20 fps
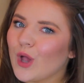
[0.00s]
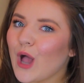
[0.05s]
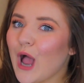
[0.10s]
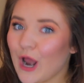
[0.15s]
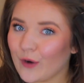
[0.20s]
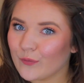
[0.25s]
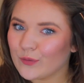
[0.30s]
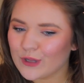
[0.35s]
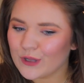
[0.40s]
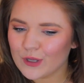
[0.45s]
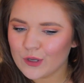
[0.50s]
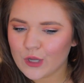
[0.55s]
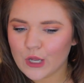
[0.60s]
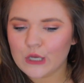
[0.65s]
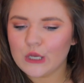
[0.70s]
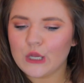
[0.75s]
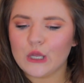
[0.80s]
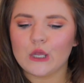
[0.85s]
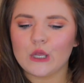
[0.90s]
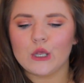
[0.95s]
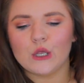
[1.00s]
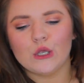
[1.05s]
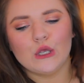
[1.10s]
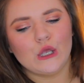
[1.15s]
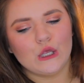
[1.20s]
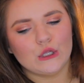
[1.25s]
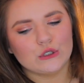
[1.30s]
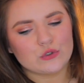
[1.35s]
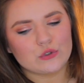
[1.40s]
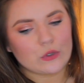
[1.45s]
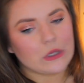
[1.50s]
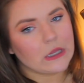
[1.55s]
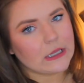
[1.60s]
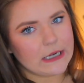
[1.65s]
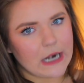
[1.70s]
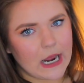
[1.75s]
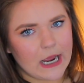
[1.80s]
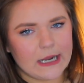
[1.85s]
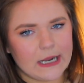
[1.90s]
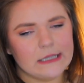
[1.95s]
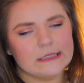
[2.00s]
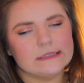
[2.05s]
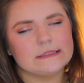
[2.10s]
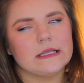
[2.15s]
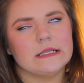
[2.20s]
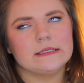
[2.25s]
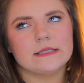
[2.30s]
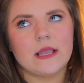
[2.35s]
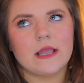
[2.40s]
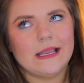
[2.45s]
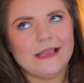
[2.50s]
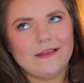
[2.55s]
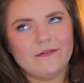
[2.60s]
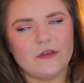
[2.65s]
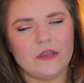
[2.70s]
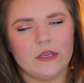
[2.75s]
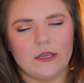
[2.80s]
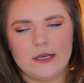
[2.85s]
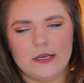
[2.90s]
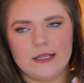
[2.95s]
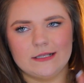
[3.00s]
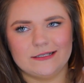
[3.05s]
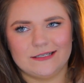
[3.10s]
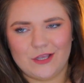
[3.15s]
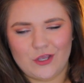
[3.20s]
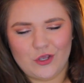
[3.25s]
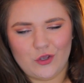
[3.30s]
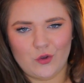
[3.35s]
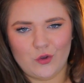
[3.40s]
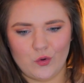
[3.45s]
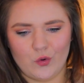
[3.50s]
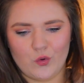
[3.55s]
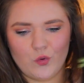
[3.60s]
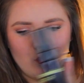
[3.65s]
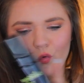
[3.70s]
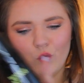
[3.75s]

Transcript: I really like it. It's really nice. It's even. It's cute.